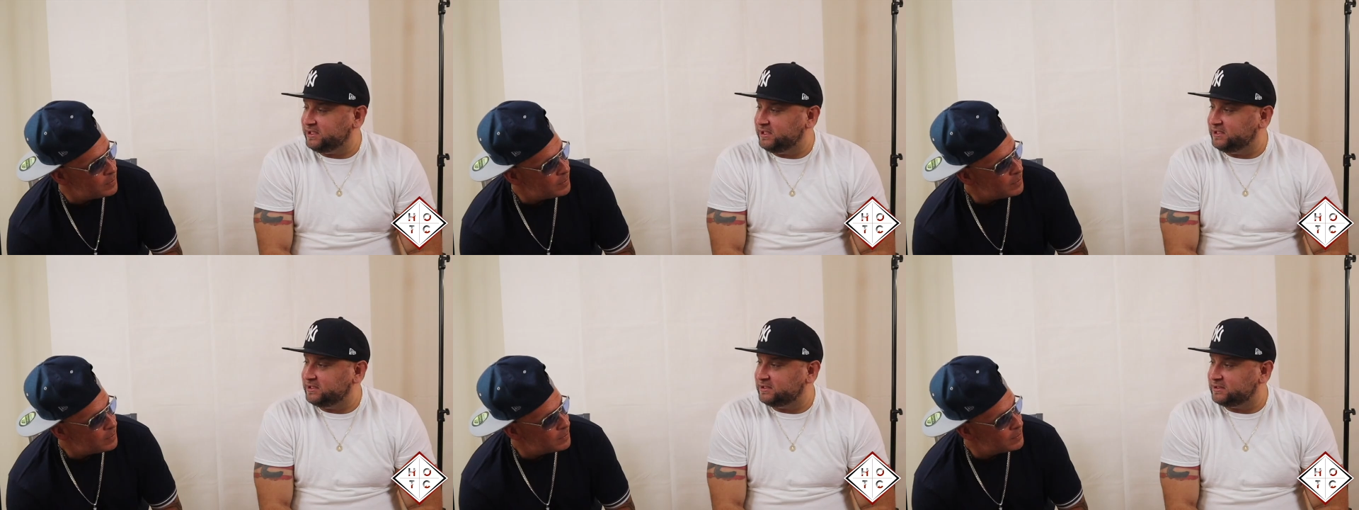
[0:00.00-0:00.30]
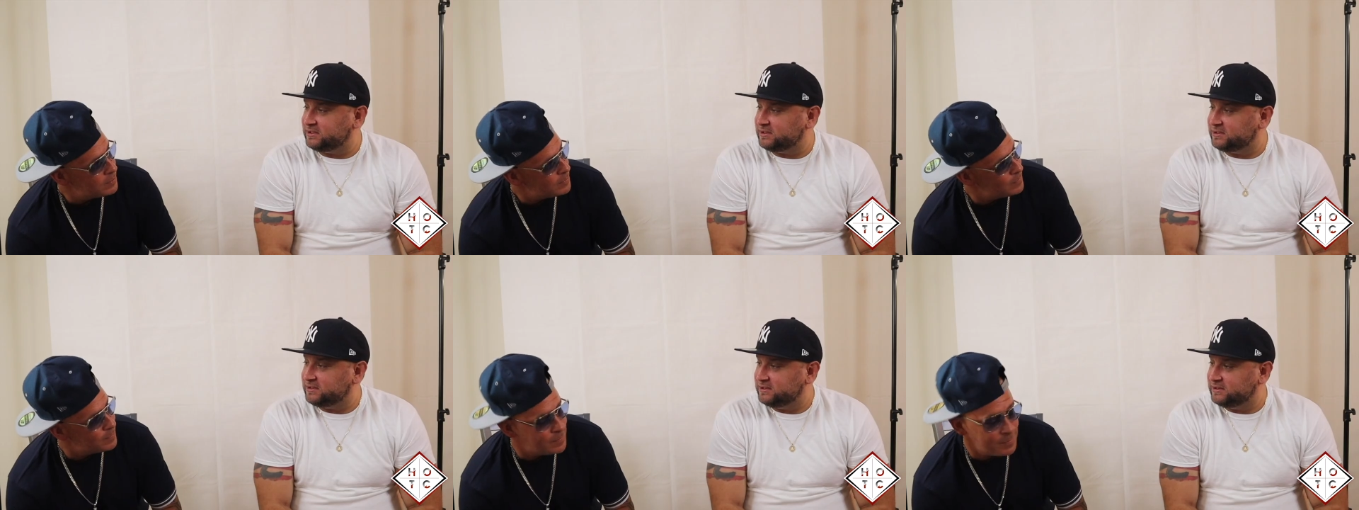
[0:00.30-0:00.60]

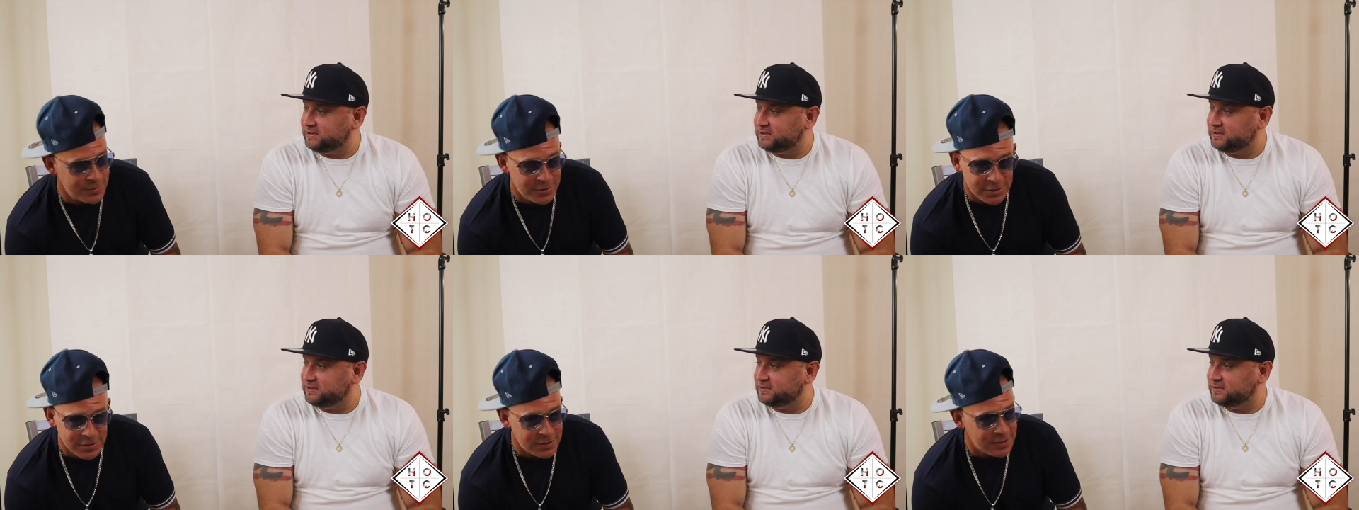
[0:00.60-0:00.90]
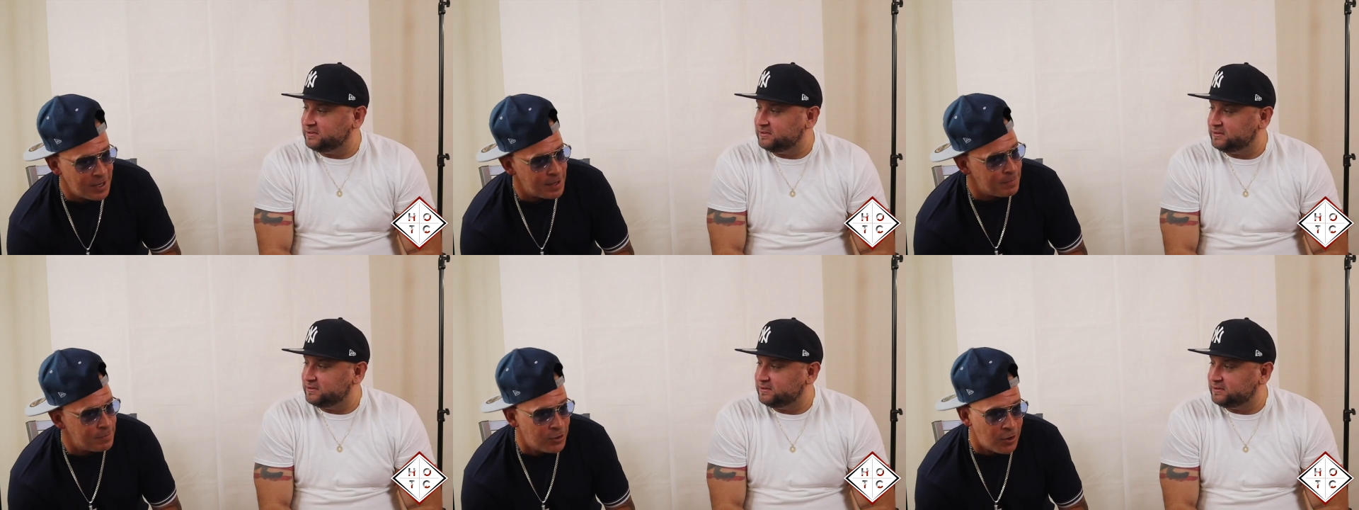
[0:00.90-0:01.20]
Speaker 1: Jesus. We
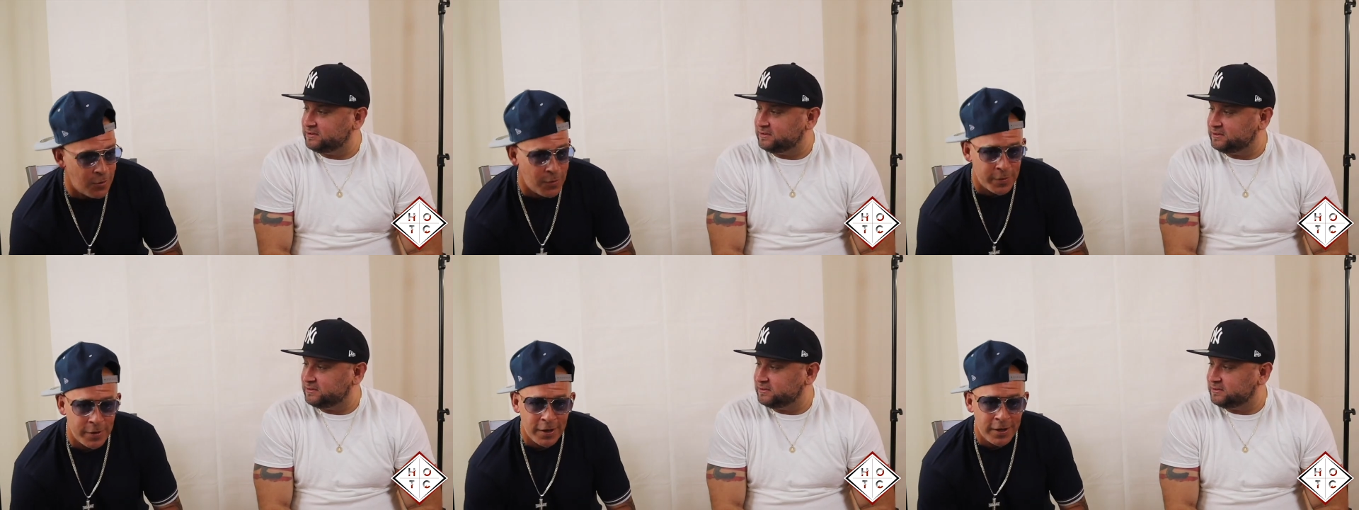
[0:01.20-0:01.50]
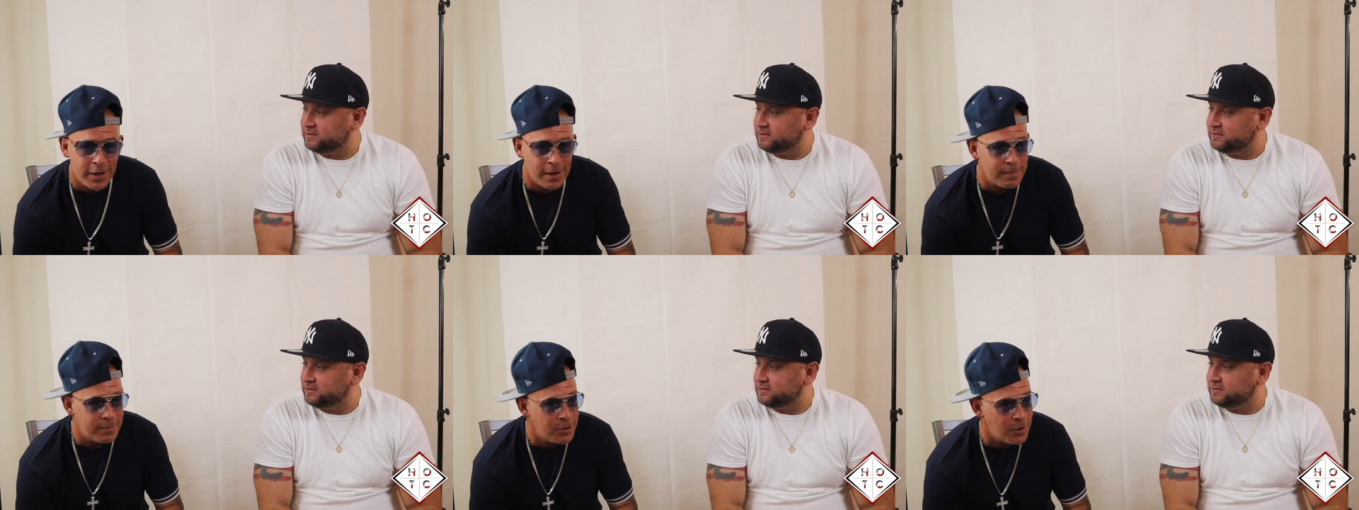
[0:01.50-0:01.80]
just kept
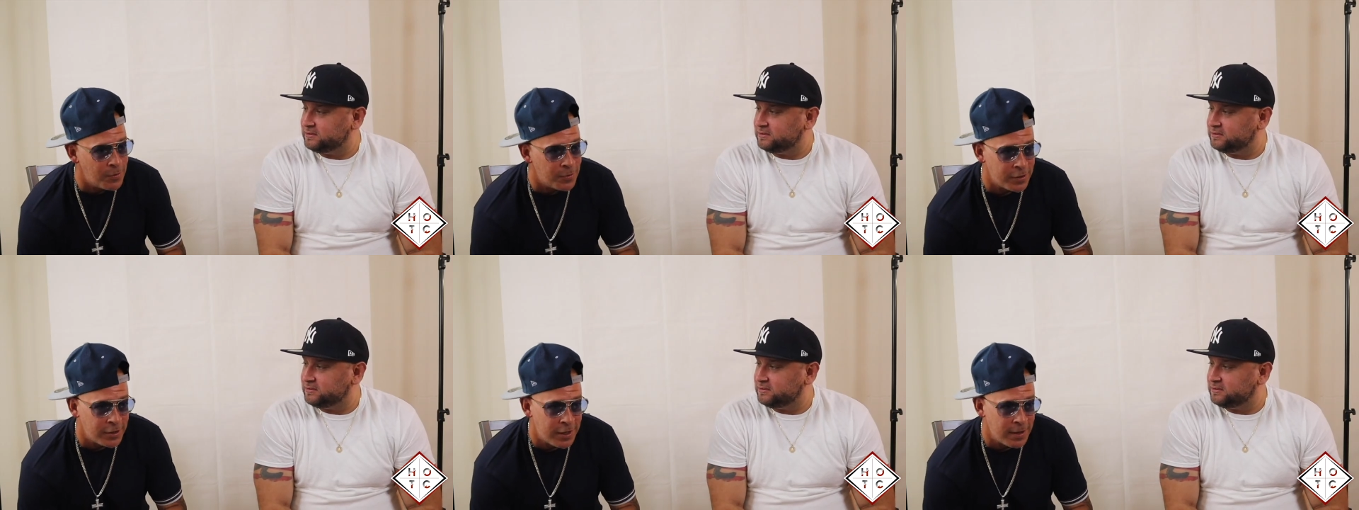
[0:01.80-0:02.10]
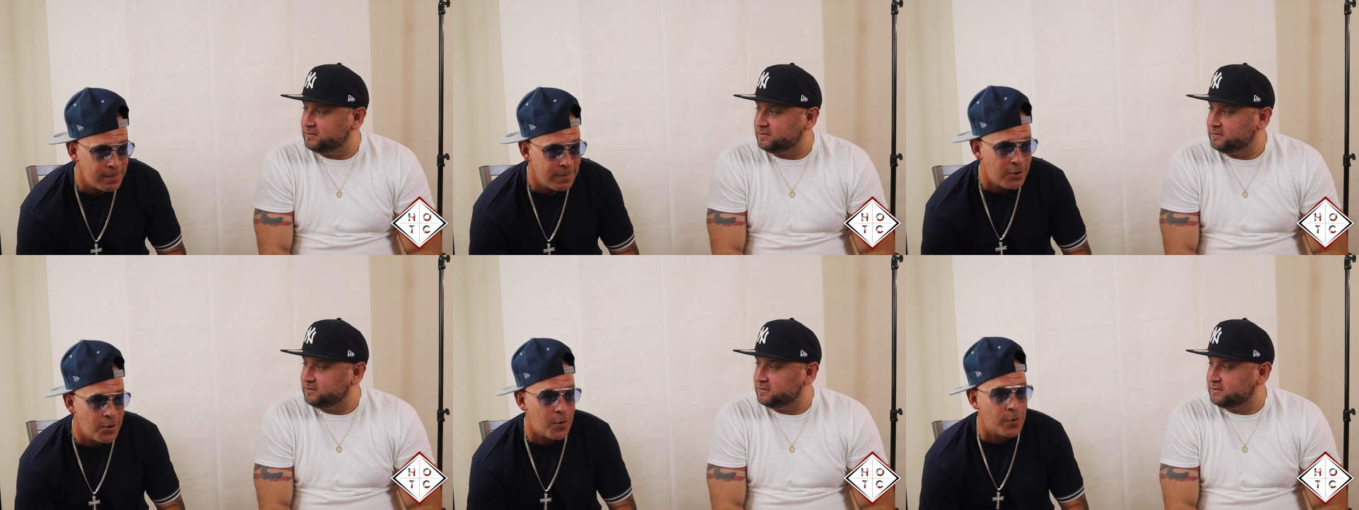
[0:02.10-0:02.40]
going and kept
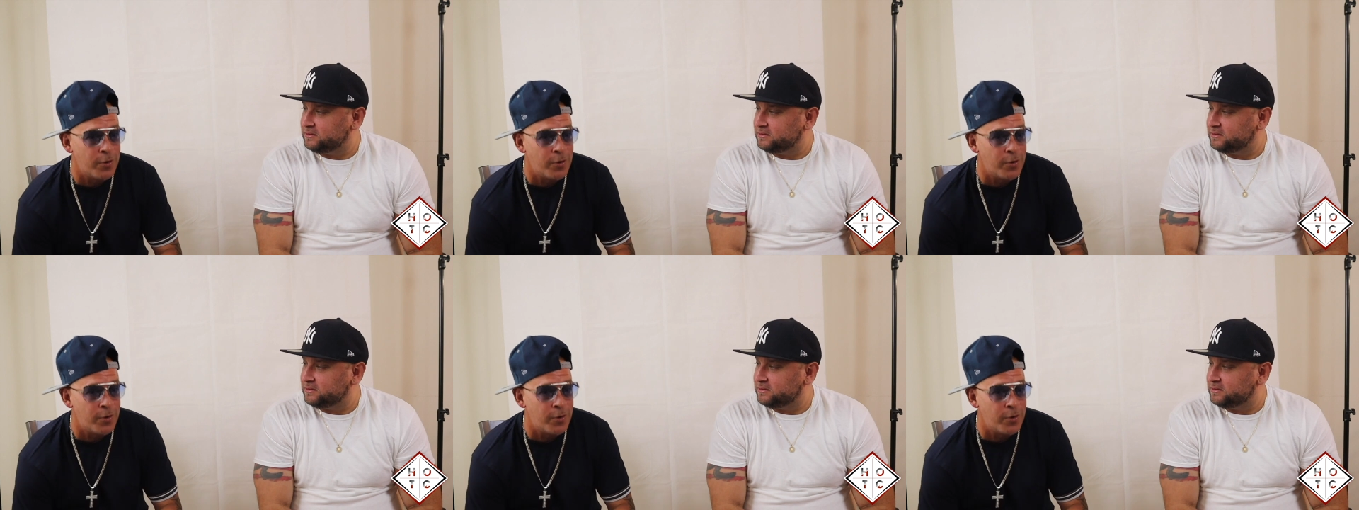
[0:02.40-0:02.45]
going and kept